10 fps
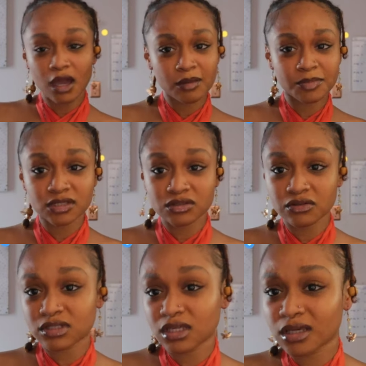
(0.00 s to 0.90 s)
I be
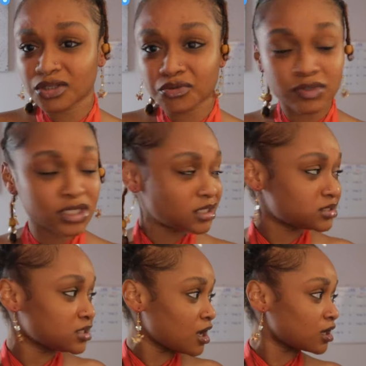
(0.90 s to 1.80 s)
so sick of
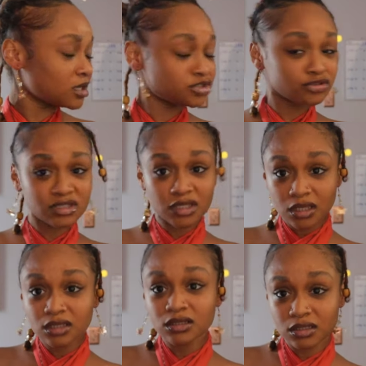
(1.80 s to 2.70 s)
niggas that contradict
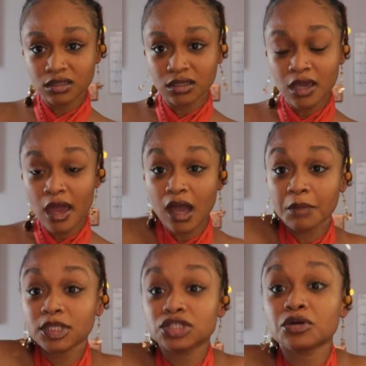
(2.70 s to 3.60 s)
me.
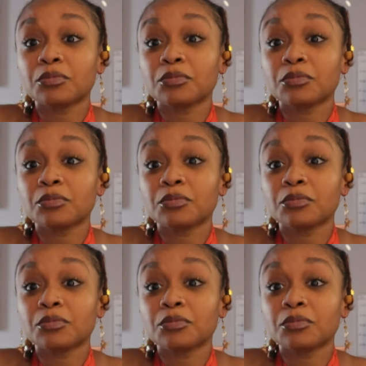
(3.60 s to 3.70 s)
Okay,